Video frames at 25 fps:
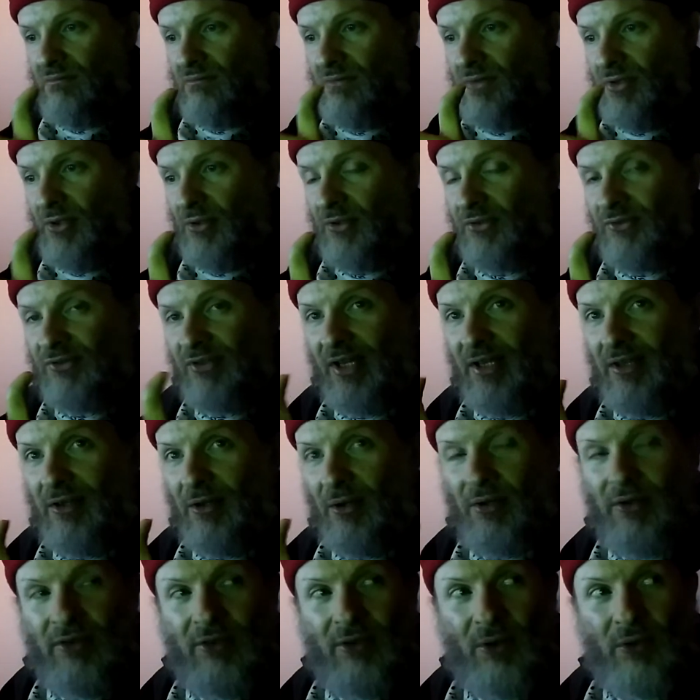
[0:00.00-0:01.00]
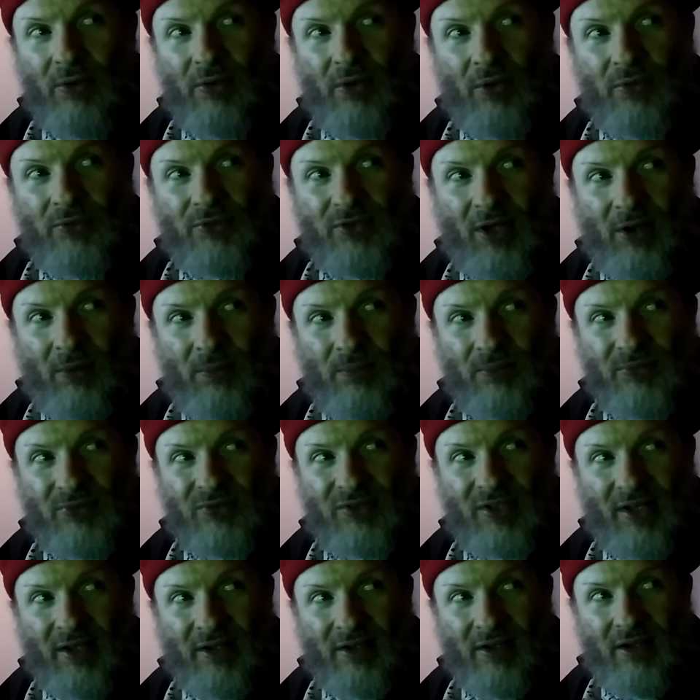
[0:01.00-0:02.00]
You could say those
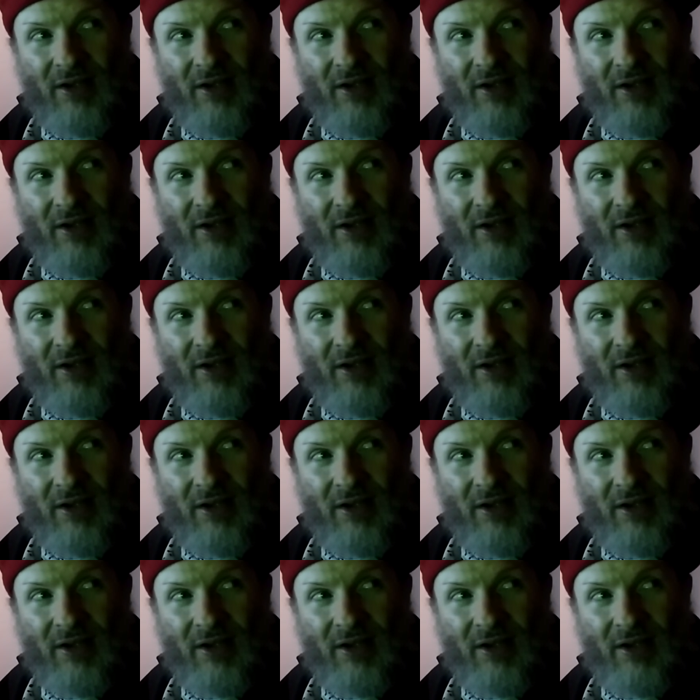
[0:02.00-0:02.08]
albums like